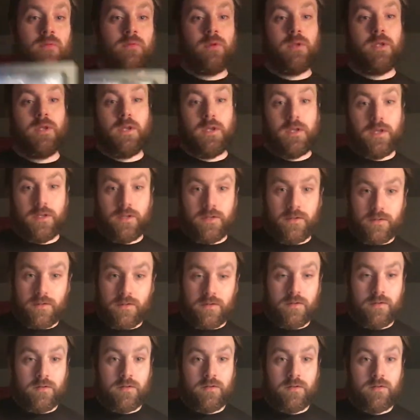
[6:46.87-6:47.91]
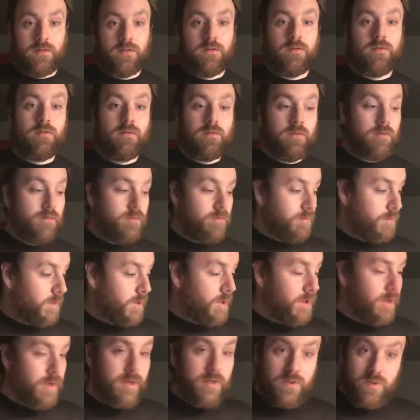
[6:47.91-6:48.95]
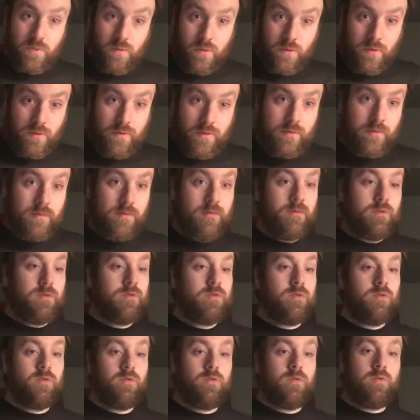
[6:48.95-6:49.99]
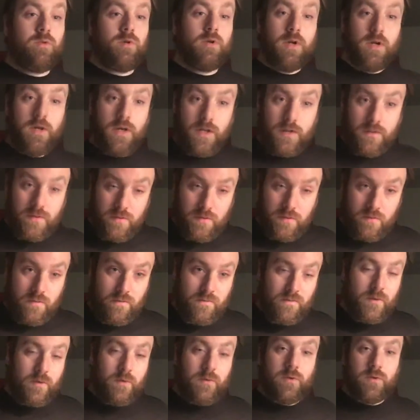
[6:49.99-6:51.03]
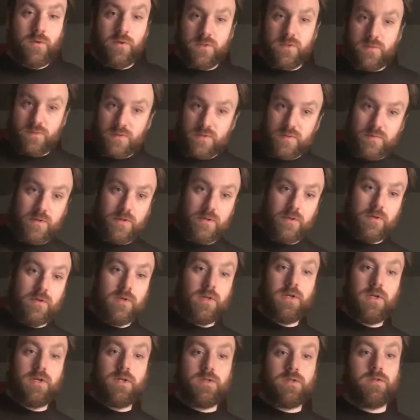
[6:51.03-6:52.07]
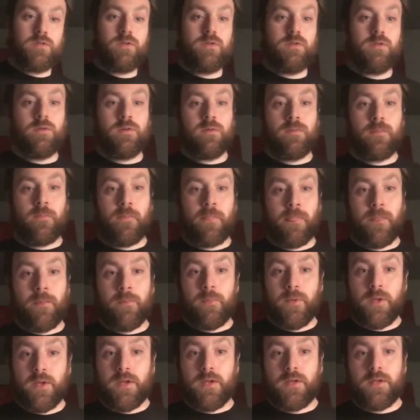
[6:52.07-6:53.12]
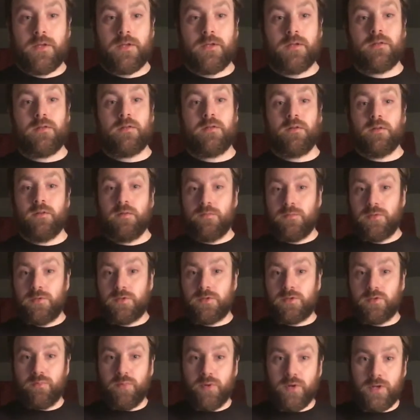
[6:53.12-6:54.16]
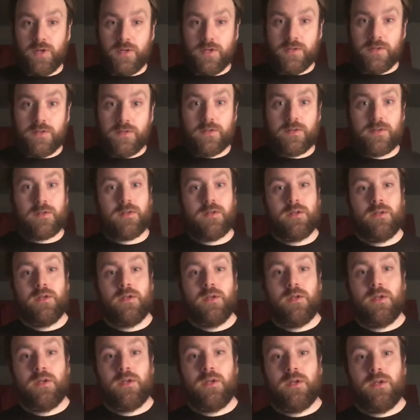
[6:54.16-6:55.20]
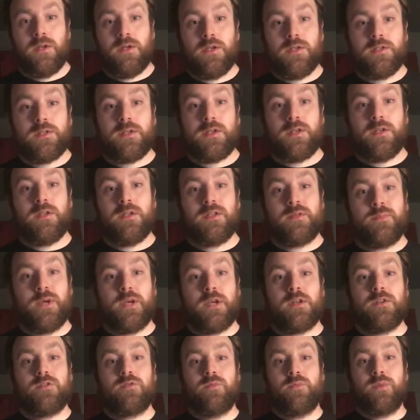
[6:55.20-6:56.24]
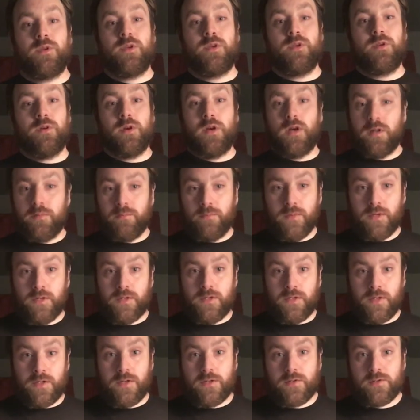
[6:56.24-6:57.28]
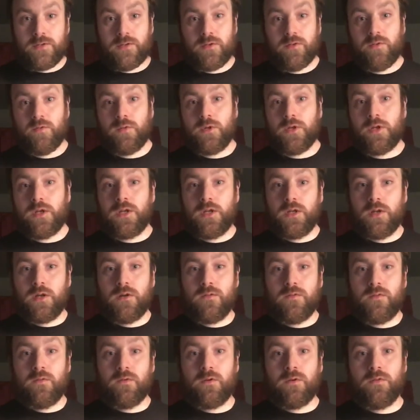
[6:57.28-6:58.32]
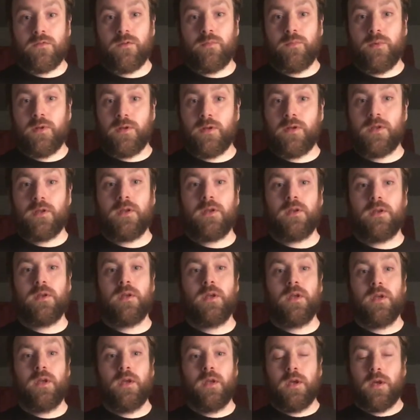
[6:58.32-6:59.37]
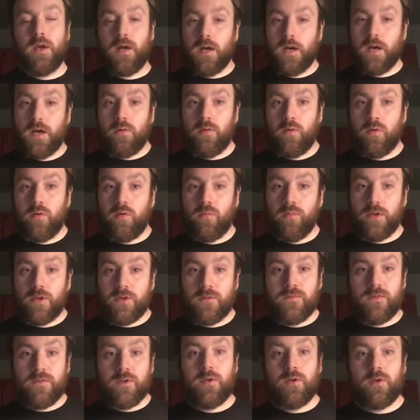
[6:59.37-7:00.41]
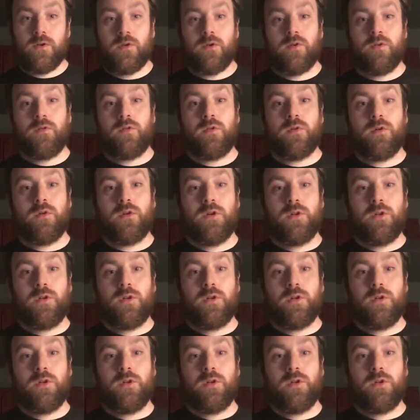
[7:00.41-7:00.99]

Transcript: and my sword. So I do feel the Christmas spirit, actually. And Mr. Brandt, he said his package will be here on Monday, so when I get off work from Monday, I will make a video